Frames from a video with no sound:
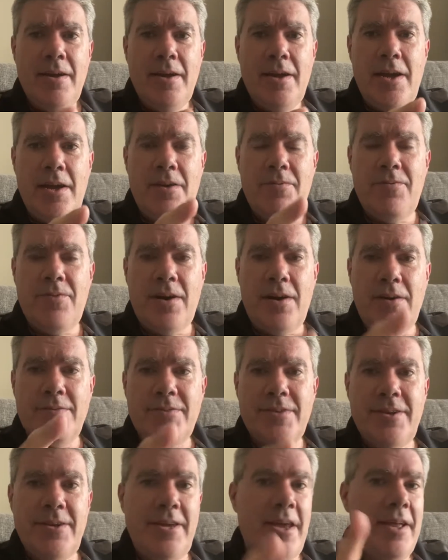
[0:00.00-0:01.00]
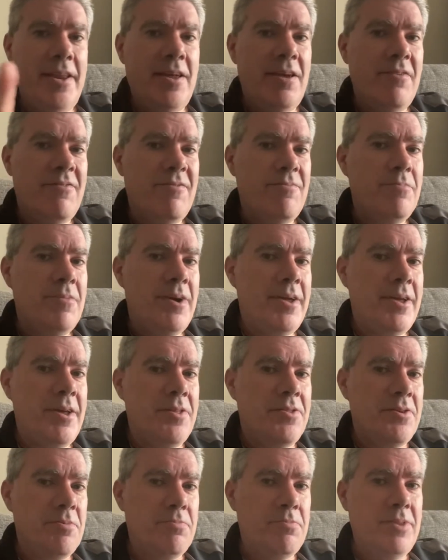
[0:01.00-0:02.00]
involved in any of my
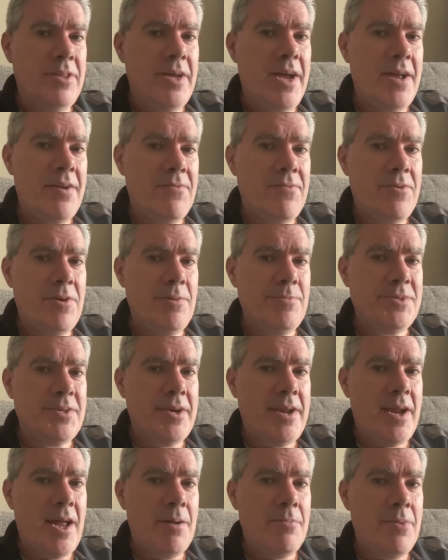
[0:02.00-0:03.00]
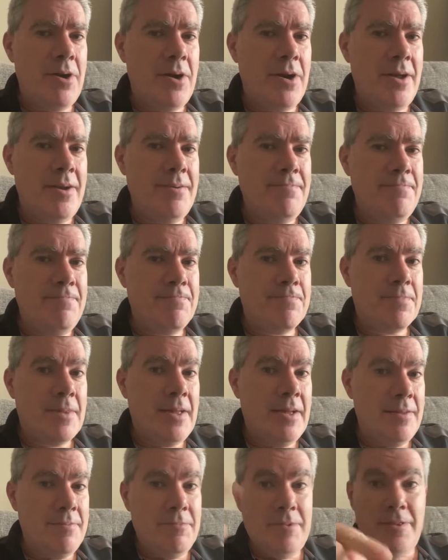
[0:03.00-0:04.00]
other platforms that I'm on,
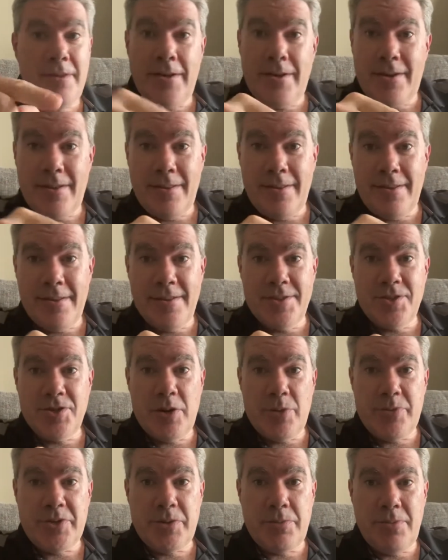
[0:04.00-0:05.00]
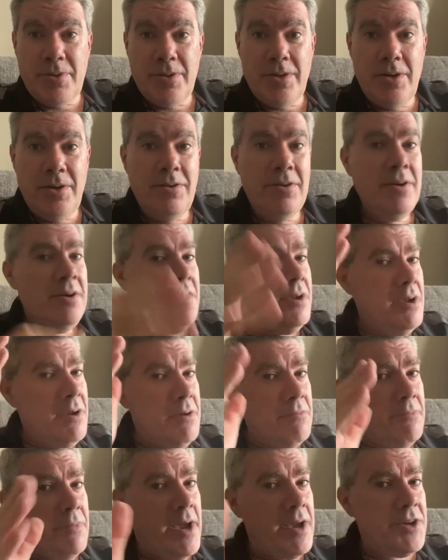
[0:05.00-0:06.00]
link in the description below,
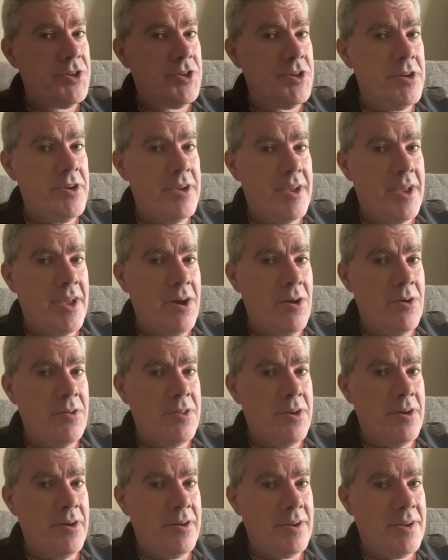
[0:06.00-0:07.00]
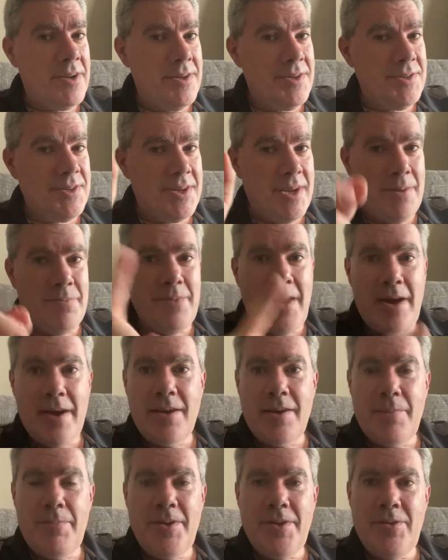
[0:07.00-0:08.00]
make sure you go there because I'm not
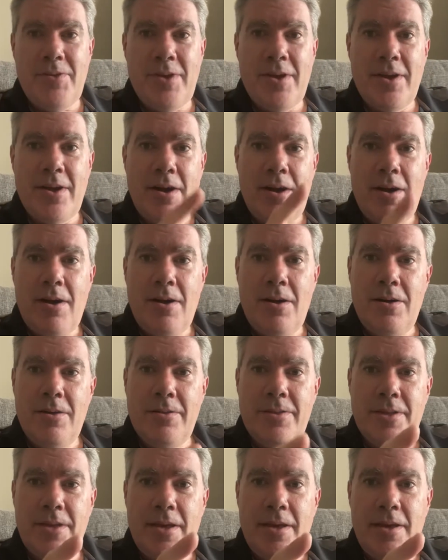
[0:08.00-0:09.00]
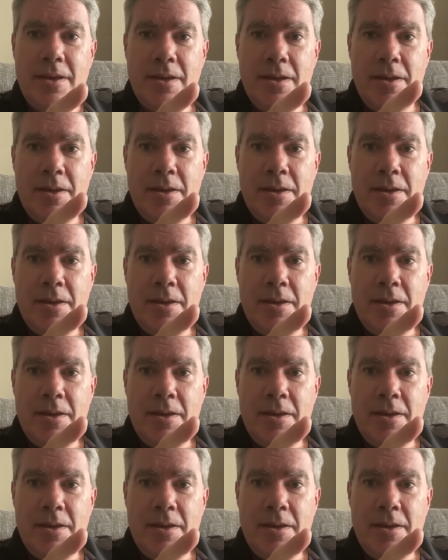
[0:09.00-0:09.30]
going to be doing all the